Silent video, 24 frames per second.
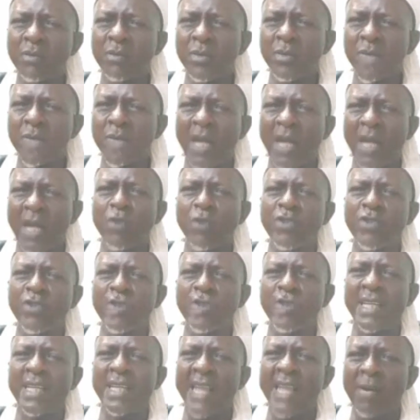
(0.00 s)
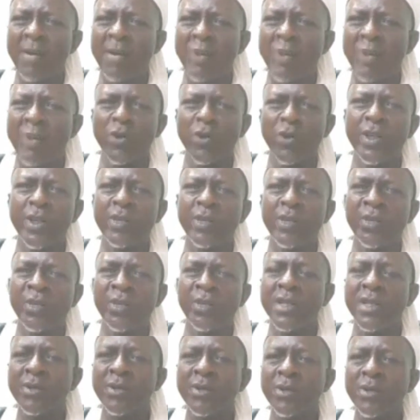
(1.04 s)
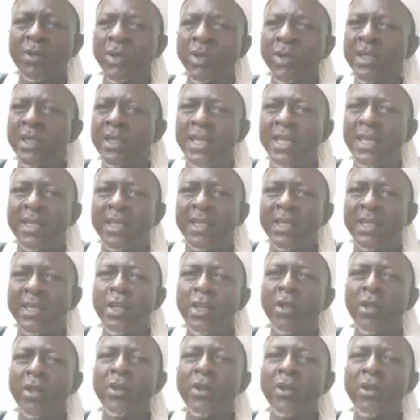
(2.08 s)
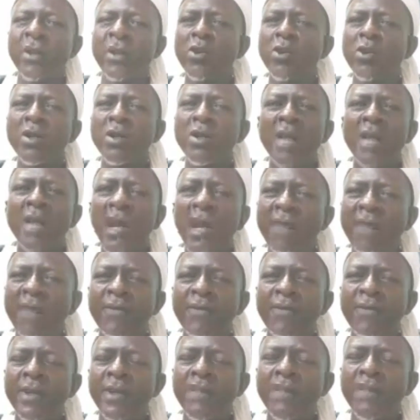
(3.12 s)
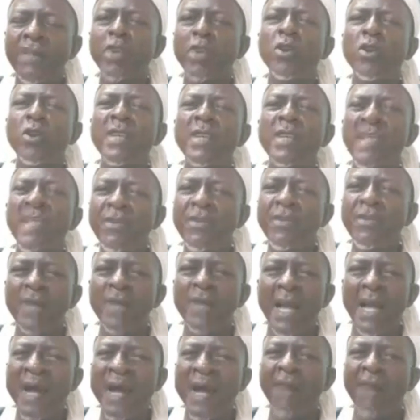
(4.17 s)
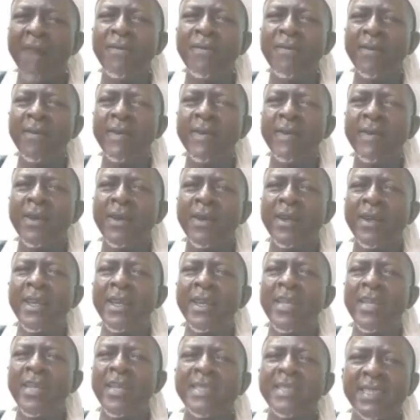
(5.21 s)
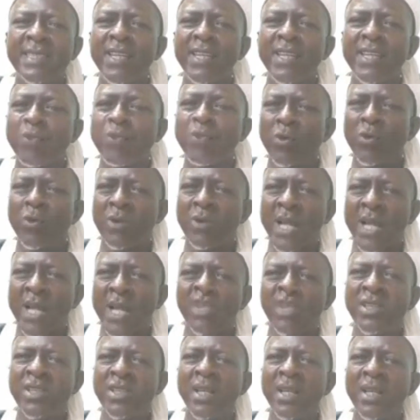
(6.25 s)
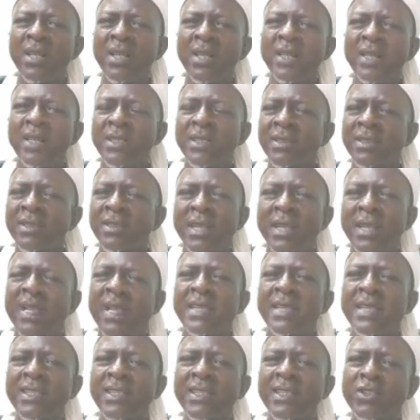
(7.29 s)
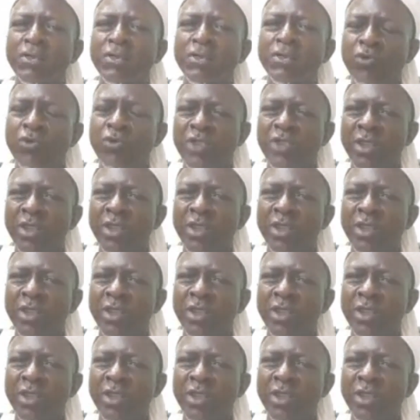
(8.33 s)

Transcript: countries that are majority Muslims, but yet they don't even have a state or national Zakat institution.